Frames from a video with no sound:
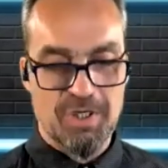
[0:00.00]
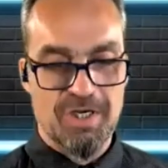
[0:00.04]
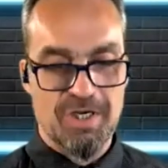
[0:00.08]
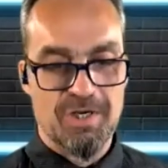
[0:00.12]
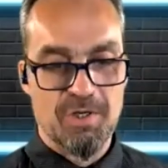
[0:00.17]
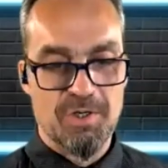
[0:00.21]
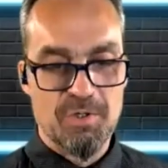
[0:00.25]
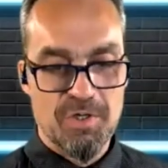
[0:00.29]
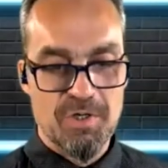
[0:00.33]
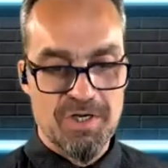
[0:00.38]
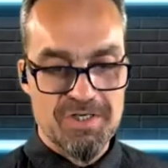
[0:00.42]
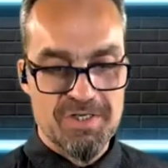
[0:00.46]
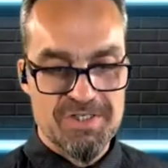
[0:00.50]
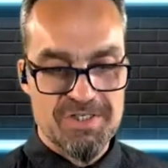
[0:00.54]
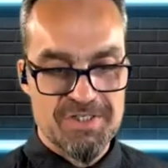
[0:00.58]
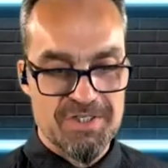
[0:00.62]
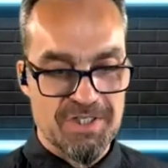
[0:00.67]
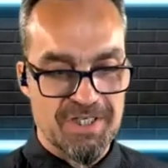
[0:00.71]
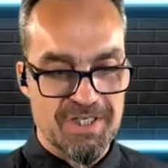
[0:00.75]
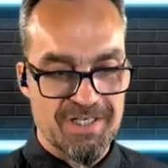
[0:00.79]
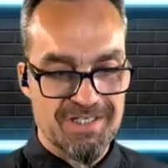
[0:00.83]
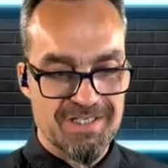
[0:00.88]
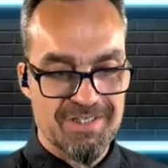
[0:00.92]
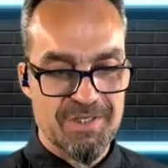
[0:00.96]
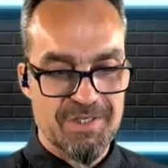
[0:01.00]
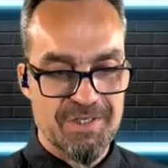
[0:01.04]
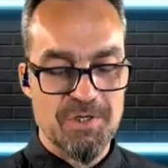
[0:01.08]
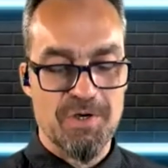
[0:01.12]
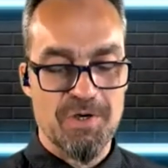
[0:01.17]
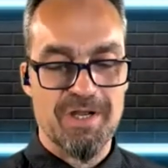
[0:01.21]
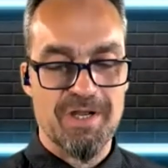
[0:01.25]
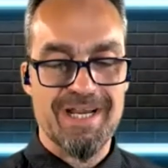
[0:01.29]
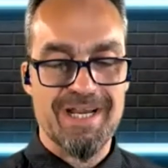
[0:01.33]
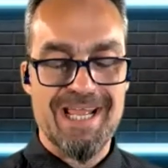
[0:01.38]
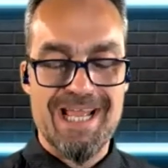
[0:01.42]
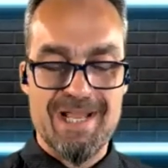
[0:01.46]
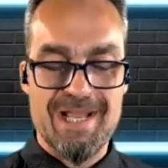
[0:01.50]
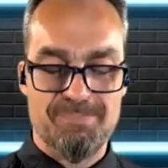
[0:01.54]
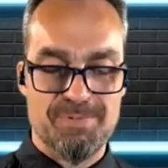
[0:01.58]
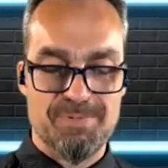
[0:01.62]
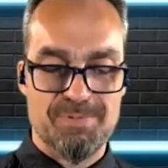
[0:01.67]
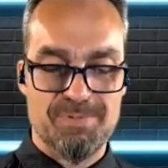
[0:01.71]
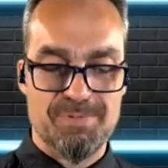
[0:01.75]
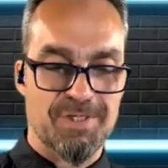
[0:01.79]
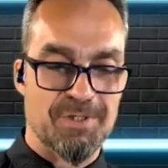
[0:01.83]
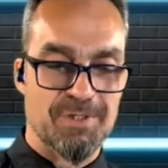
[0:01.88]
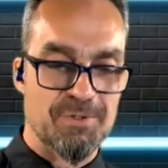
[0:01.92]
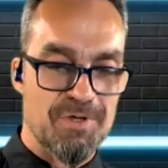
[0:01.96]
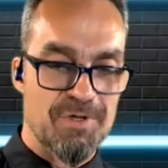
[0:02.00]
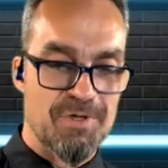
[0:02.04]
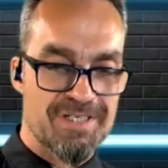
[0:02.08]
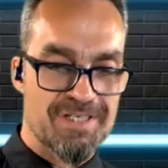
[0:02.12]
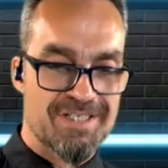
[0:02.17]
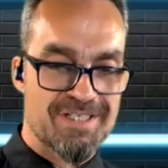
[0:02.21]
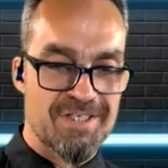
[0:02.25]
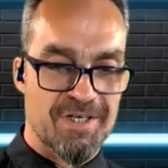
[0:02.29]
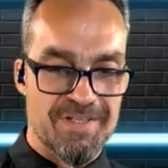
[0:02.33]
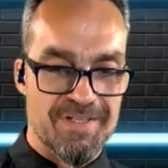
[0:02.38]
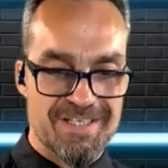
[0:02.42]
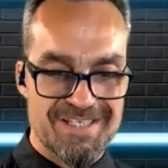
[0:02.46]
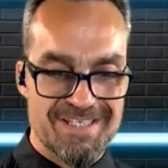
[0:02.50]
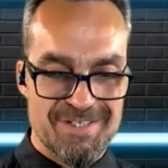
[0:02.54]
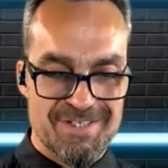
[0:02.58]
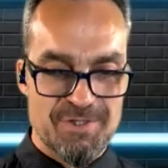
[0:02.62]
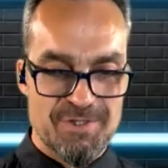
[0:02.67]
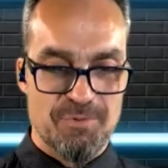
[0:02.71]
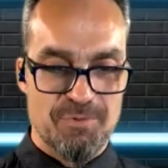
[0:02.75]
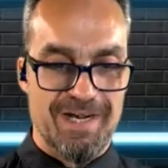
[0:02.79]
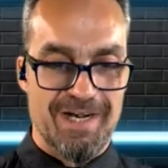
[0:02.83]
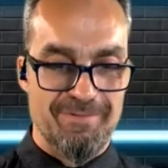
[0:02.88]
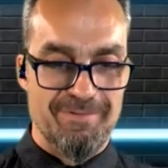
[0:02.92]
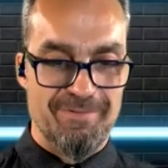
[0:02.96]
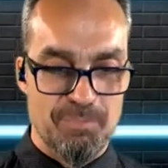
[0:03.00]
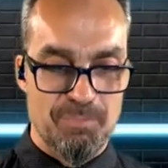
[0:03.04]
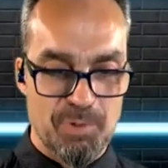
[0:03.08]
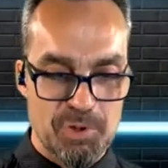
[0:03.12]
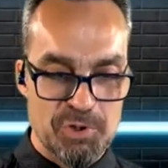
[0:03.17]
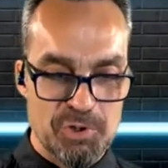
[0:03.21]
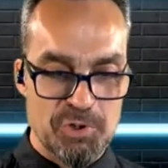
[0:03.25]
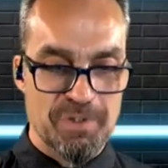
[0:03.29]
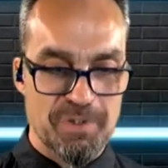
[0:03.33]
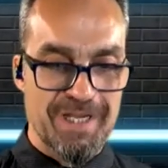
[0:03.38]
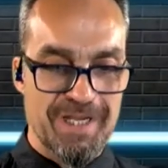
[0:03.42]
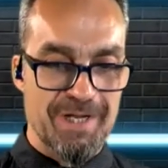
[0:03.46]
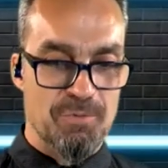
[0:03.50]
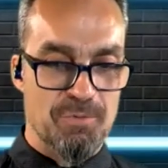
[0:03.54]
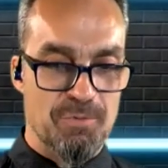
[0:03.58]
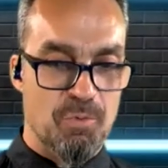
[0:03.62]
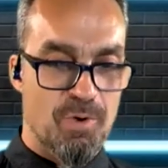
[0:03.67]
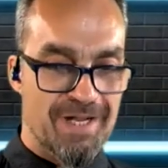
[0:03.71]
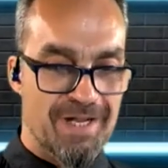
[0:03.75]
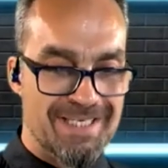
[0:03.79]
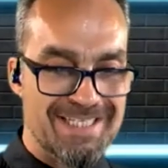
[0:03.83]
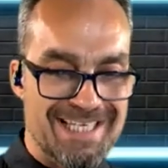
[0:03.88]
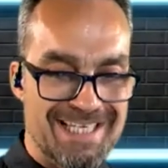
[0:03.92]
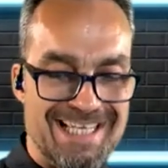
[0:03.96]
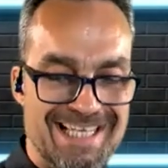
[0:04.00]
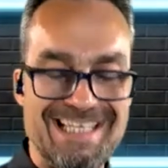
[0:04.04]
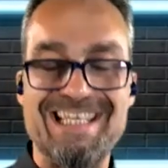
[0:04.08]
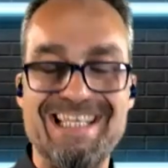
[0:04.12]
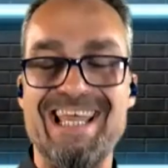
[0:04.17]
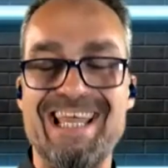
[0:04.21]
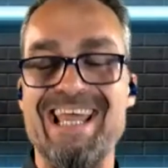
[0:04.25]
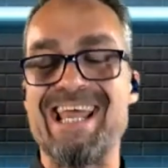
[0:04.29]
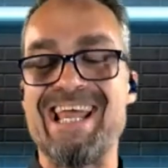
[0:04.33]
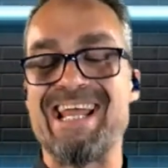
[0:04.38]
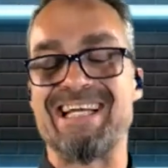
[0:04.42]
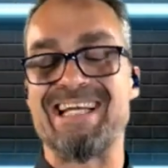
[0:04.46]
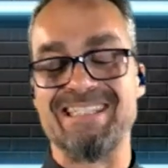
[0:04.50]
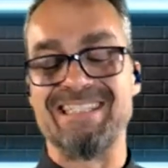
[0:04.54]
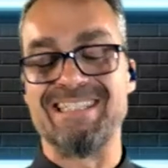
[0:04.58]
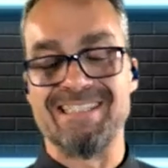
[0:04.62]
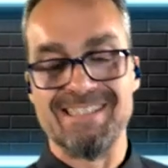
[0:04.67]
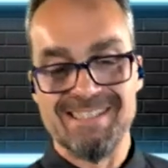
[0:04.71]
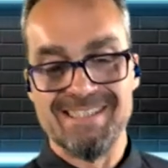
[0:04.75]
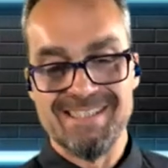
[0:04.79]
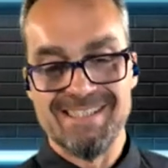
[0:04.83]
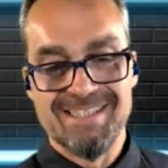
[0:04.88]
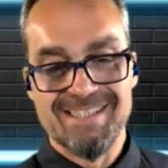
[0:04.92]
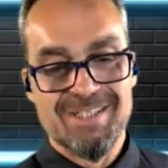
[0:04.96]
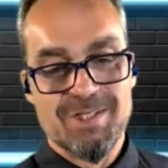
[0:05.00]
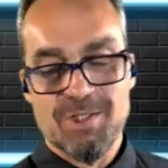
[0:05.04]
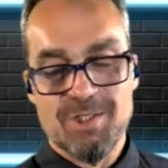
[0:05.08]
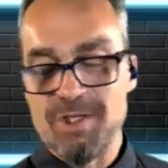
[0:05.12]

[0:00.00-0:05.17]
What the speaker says: you are a rock star. You are an absolute rock star. This is the round of applause you get once again.